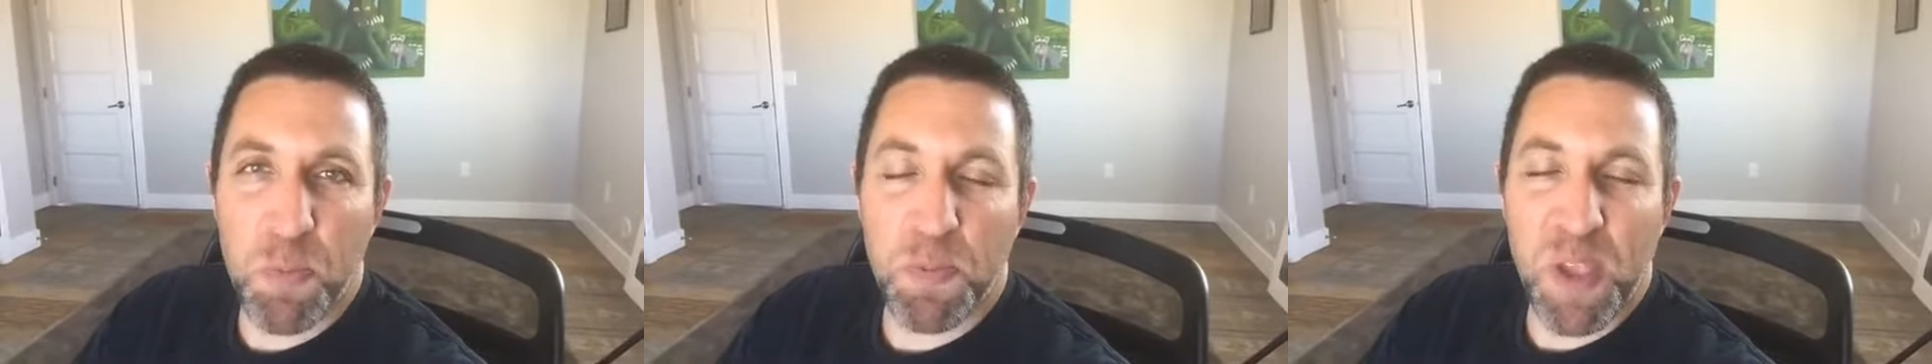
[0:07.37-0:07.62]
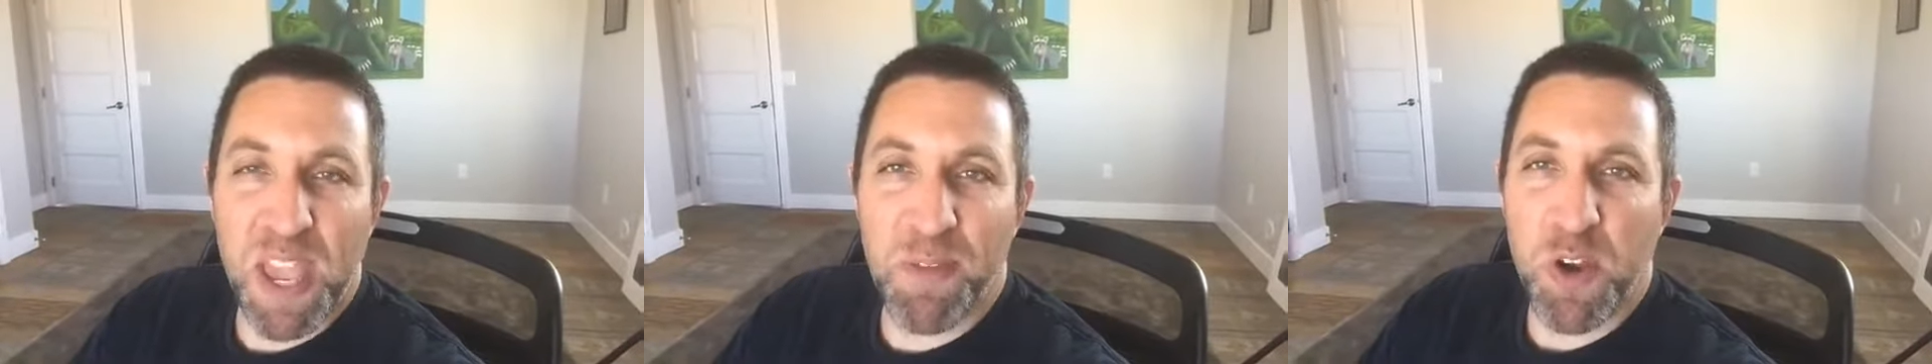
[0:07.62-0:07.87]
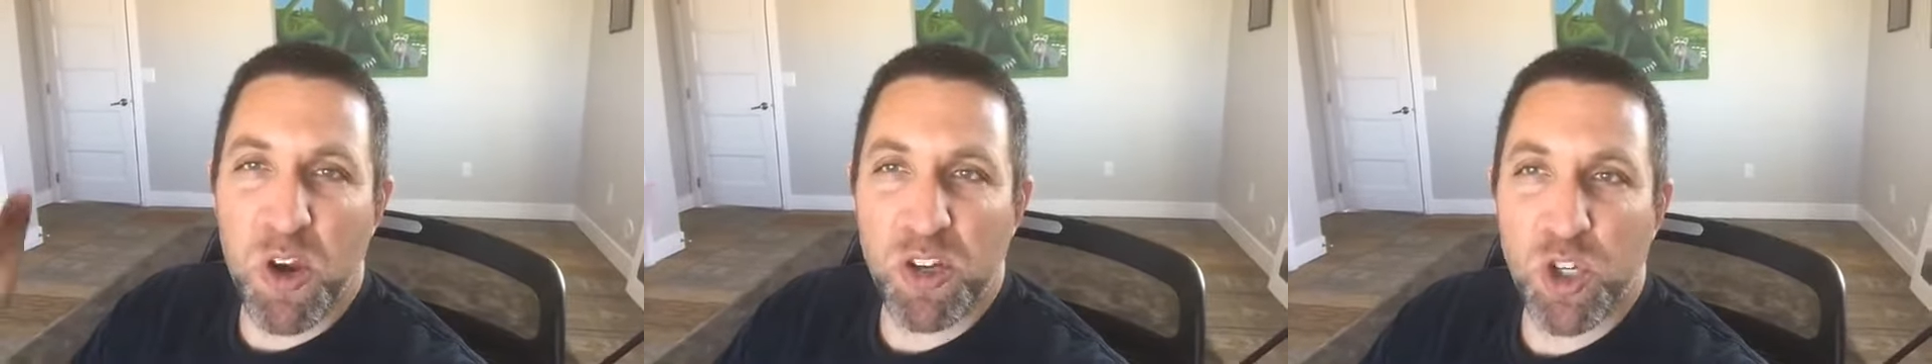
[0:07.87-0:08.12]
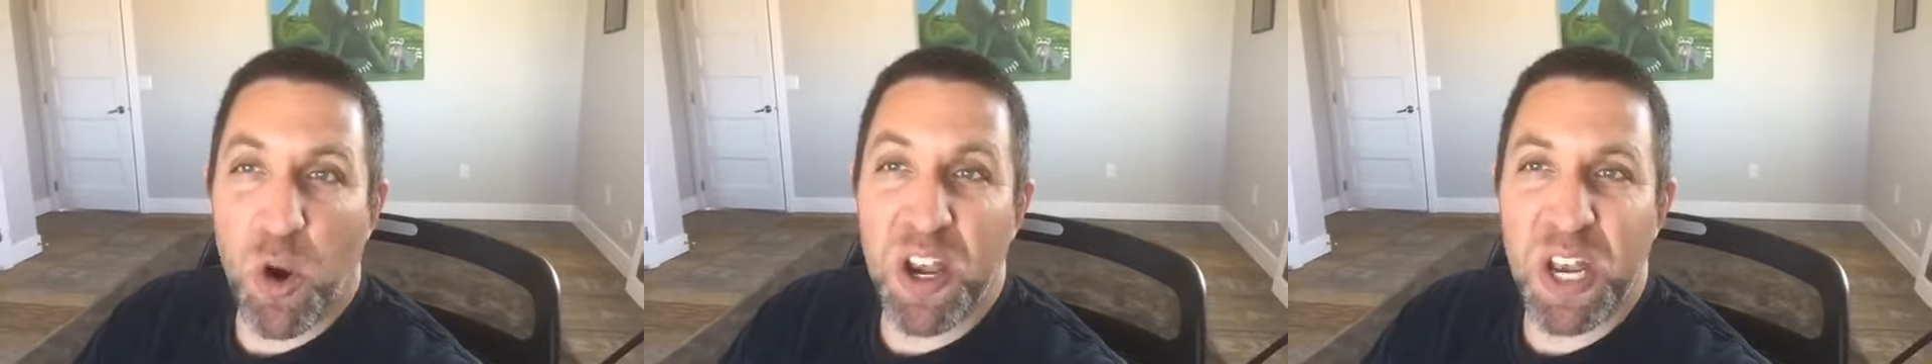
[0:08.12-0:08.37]
If you're
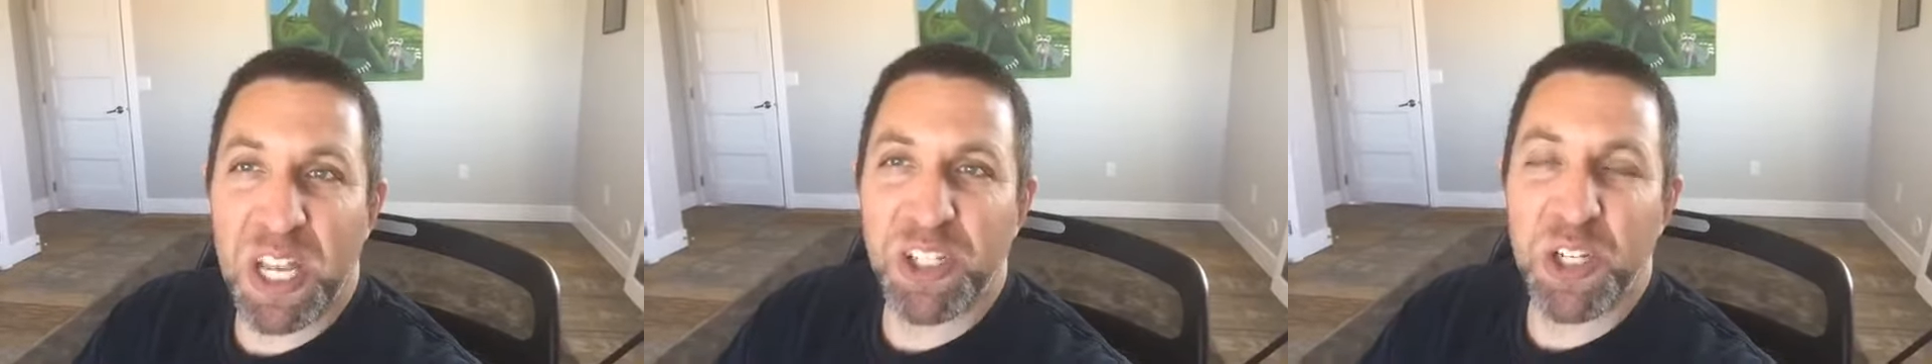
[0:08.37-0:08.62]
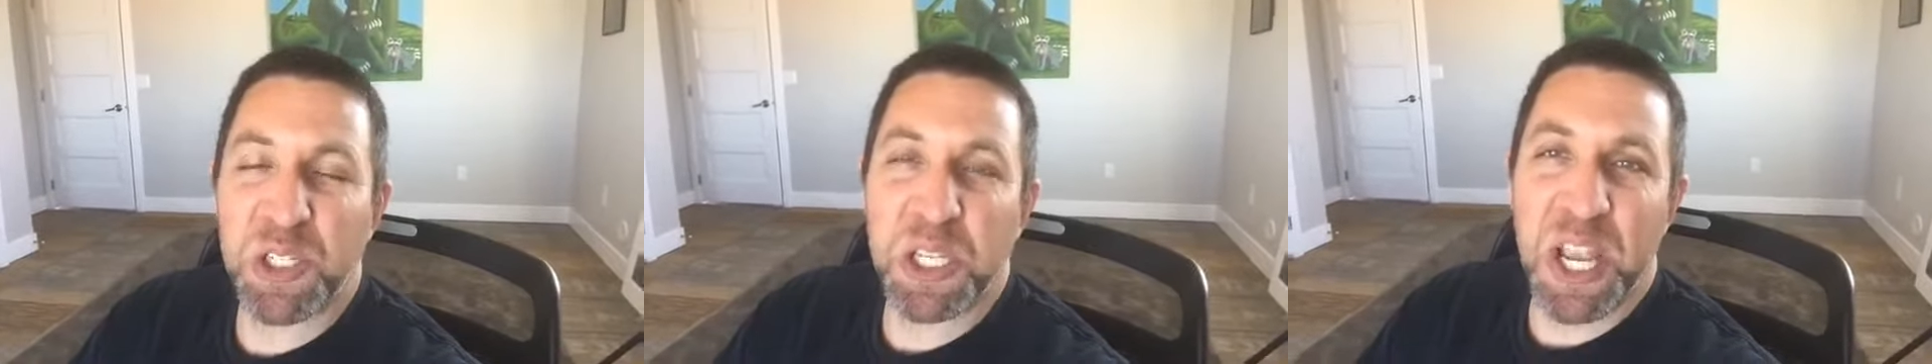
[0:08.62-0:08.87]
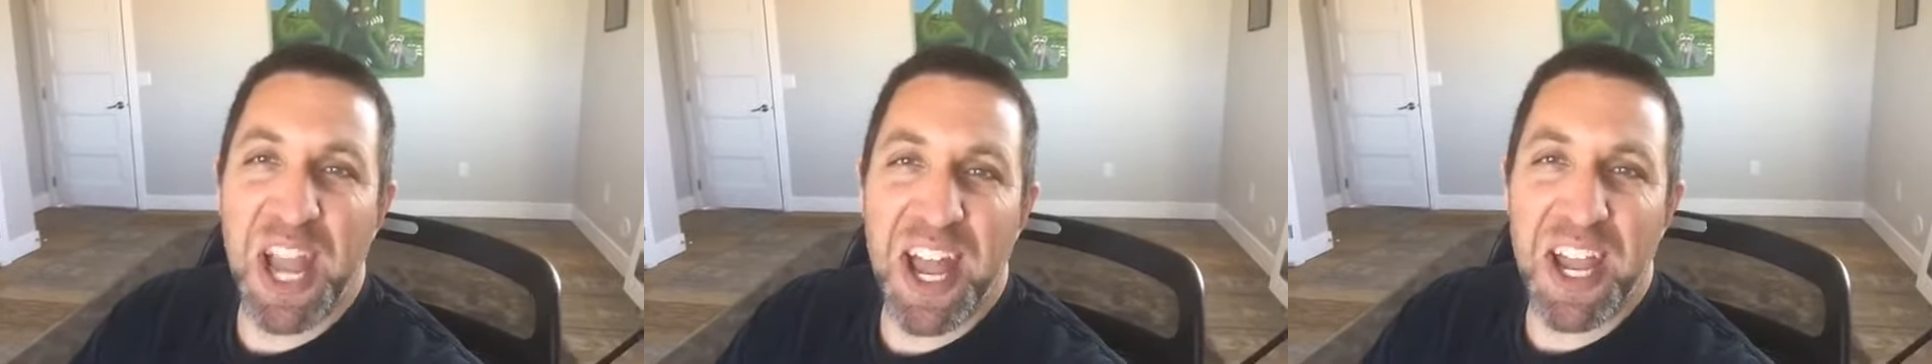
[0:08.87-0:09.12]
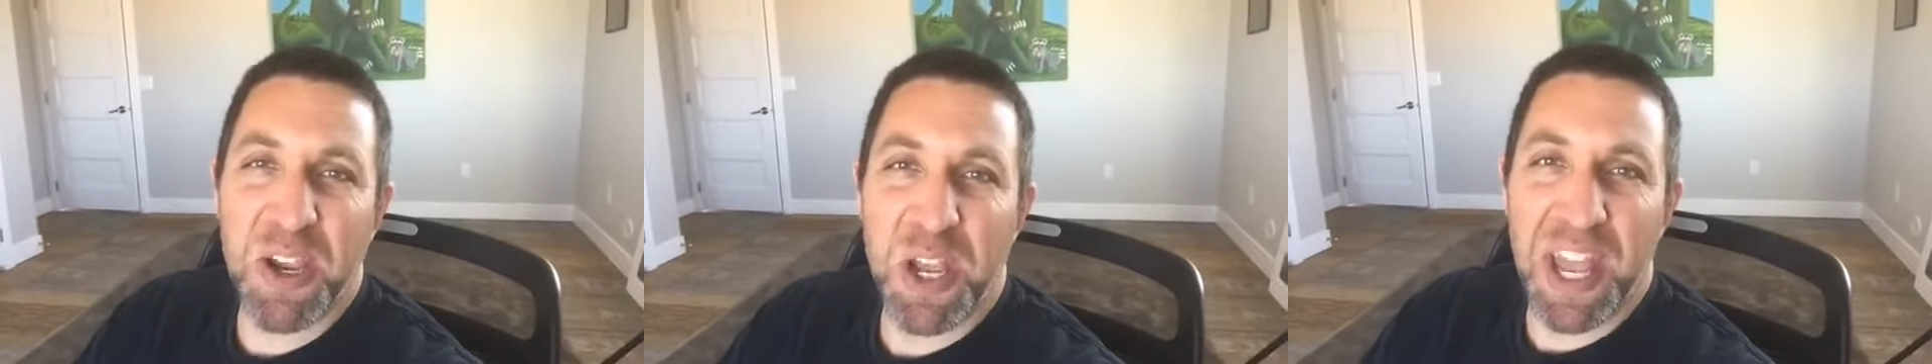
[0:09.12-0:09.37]
joining in, just say hi
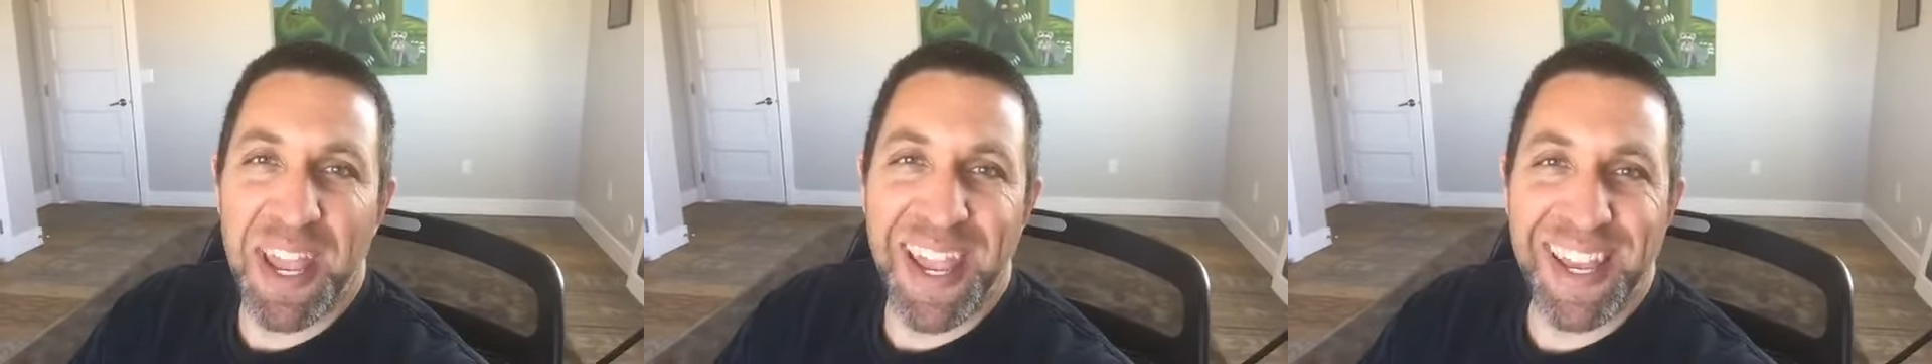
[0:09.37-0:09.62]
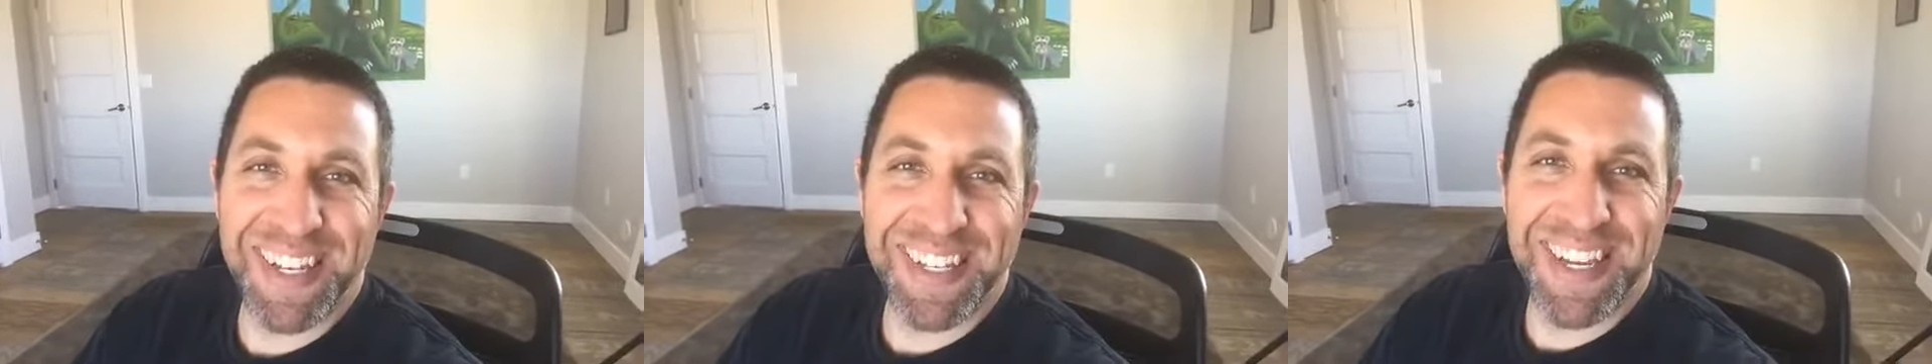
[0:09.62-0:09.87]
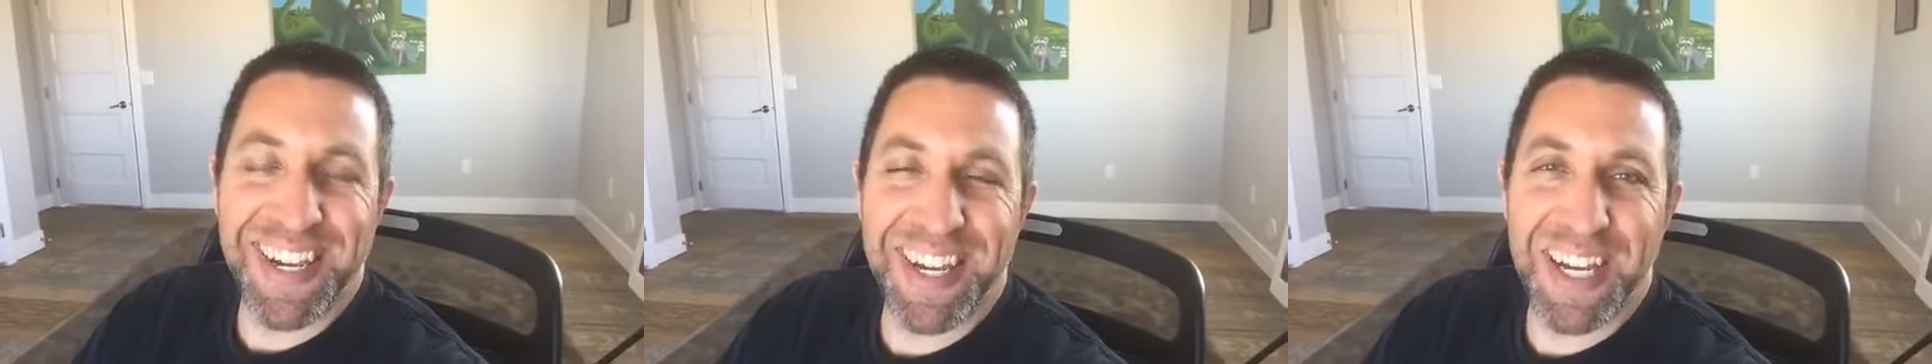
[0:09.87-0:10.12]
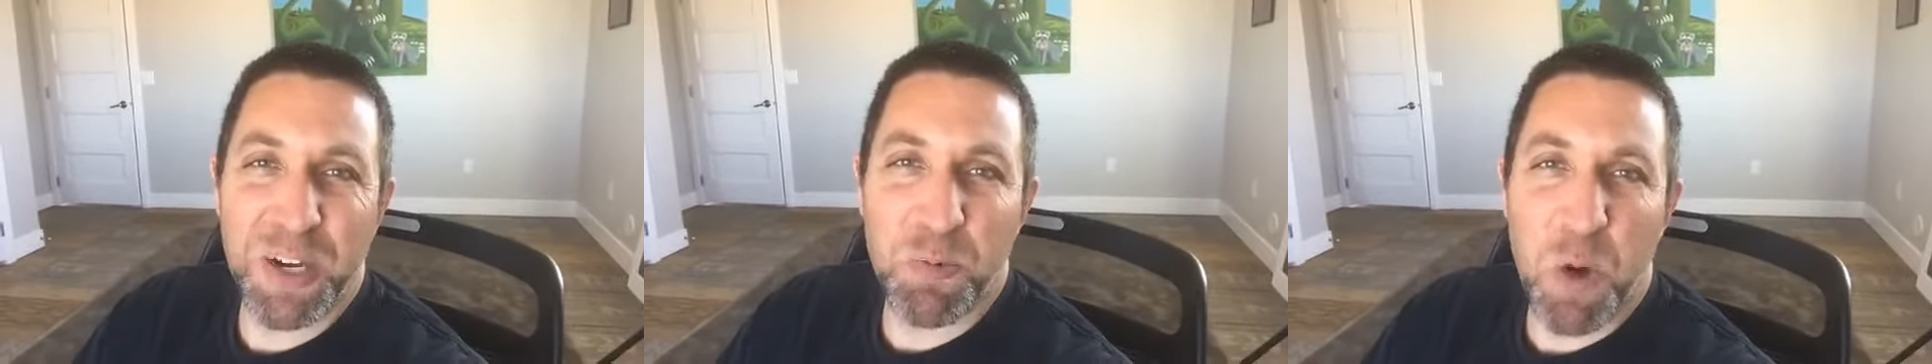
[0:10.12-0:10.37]
and
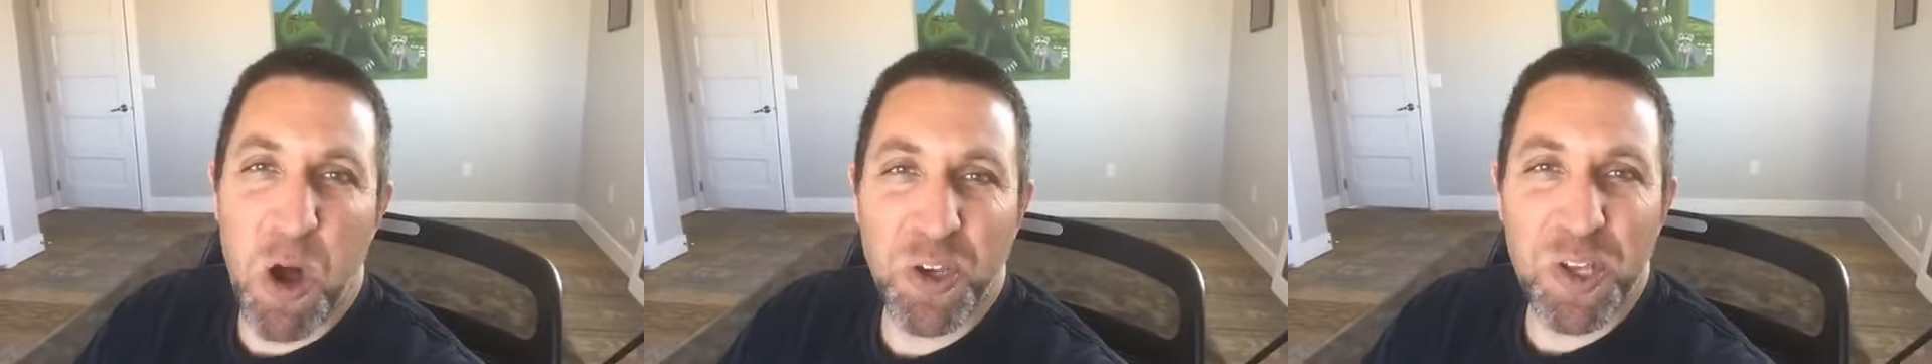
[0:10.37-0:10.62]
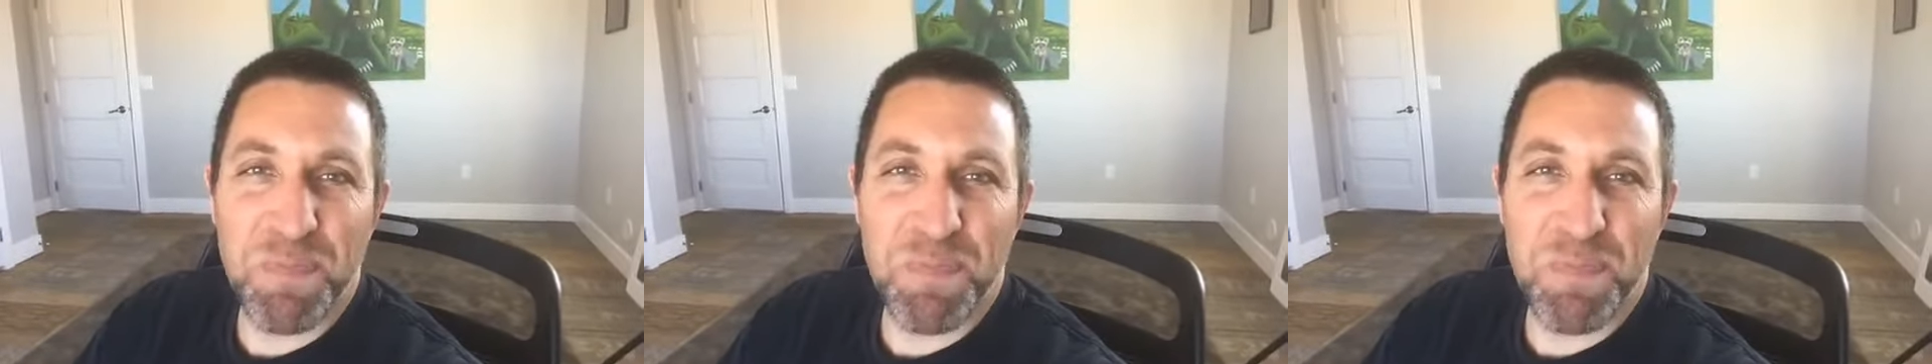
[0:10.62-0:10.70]
uh, welcome.